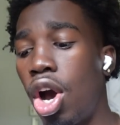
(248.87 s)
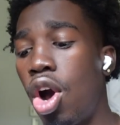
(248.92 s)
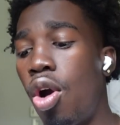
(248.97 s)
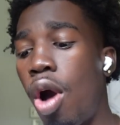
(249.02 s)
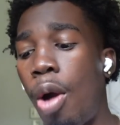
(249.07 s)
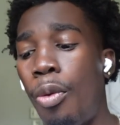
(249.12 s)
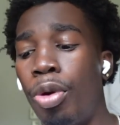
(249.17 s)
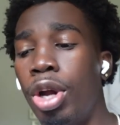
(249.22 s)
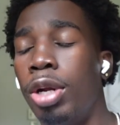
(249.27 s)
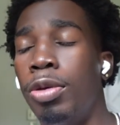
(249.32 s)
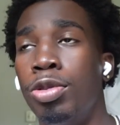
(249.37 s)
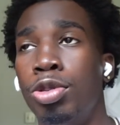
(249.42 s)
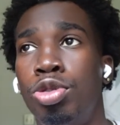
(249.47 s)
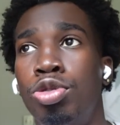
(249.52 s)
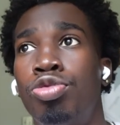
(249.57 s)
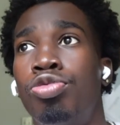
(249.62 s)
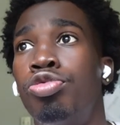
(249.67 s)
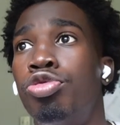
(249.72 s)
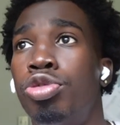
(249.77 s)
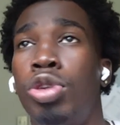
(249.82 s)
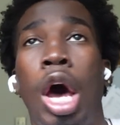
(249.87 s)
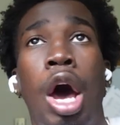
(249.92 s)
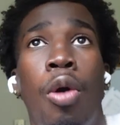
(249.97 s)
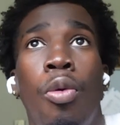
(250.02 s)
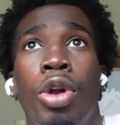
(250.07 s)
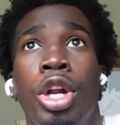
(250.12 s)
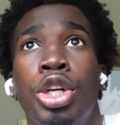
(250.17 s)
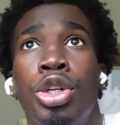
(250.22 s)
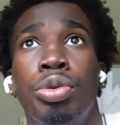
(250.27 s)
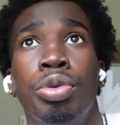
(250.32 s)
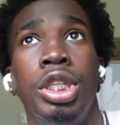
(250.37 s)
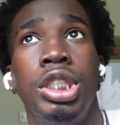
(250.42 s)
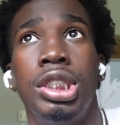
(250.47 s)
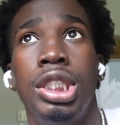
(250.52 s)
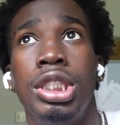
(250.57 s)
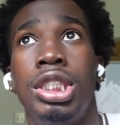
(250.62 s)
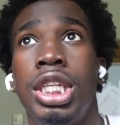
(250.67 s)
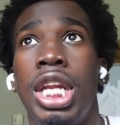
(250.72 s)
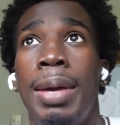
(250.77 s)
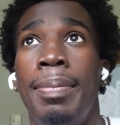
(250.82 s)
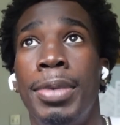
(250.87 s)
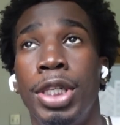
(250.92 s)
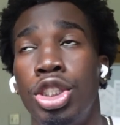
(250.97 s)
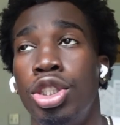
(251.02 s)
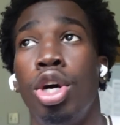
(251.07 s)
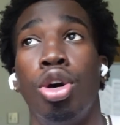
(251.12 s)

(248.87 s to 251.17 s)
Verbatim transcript: oh, I wanna do this, this, and that, bitch.